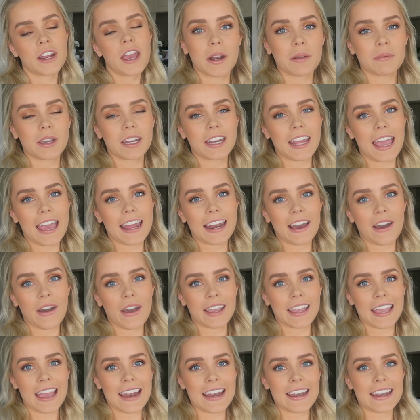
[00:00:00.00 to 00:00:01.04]
But I'm gonna head out
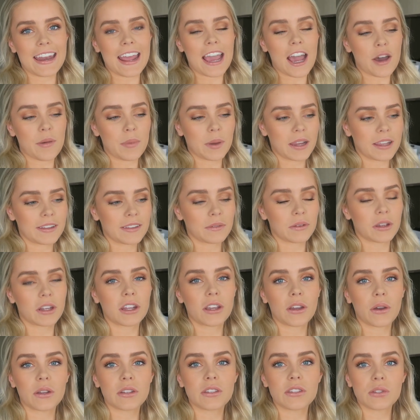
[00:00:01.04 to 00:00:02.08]
again now because I'm
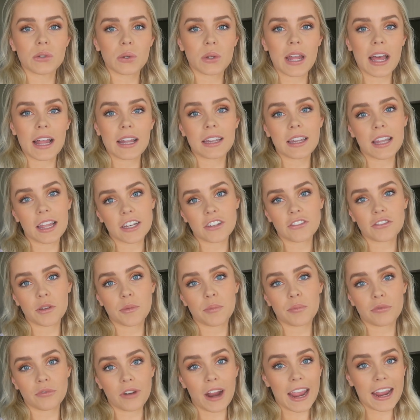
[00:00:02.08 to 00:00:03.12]
gonna go and sort out lunch for
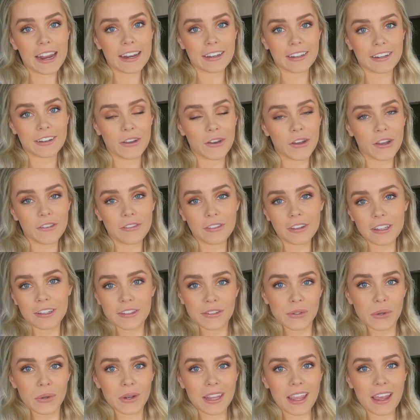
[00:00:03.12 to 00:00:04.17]
Brayden. Hopefully
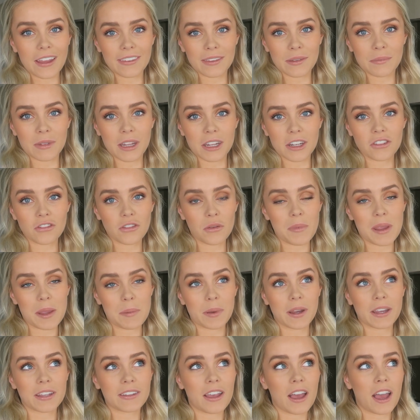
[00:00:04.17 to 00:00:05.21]
sorting out some lunch for me
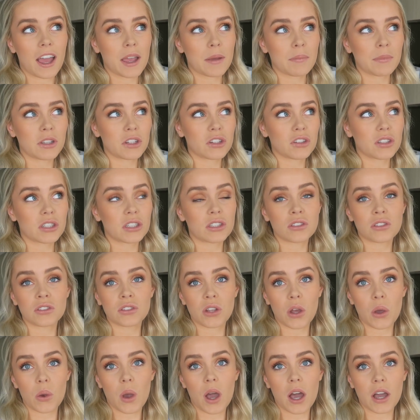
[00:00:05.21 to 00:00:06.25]
because I am literally
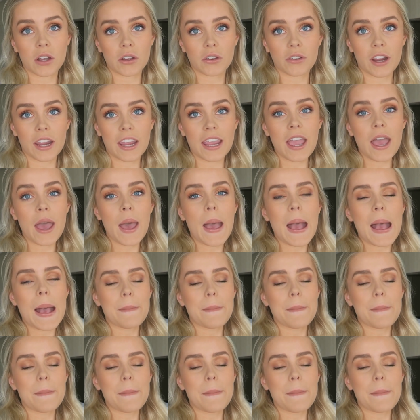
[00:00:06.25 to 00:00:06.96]
so hungry.